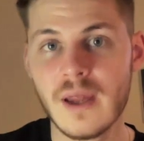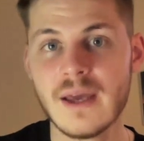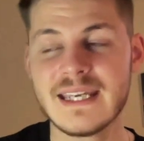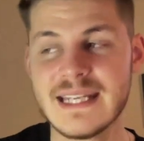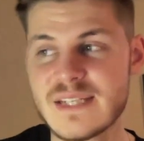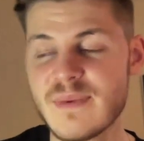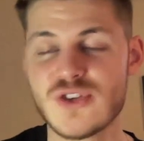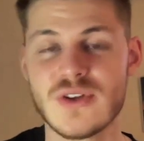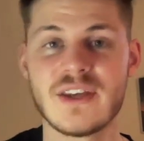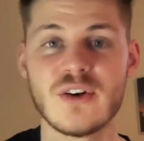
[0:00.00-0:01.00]
you need to make sure
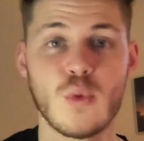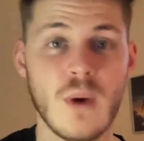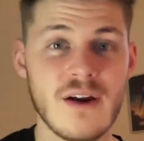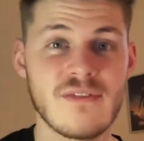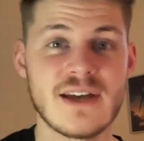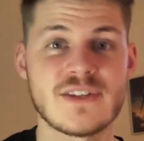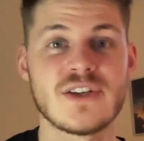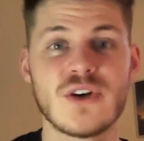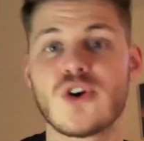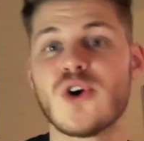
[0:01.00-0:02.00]
that you're aware of that so you're
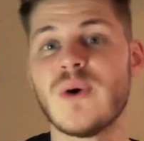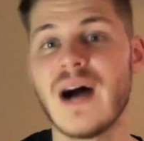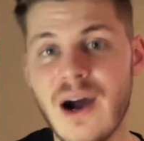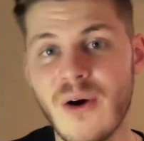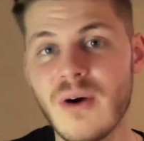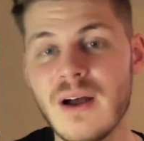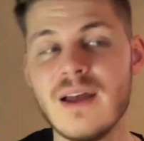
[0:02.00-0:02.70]
not caught out,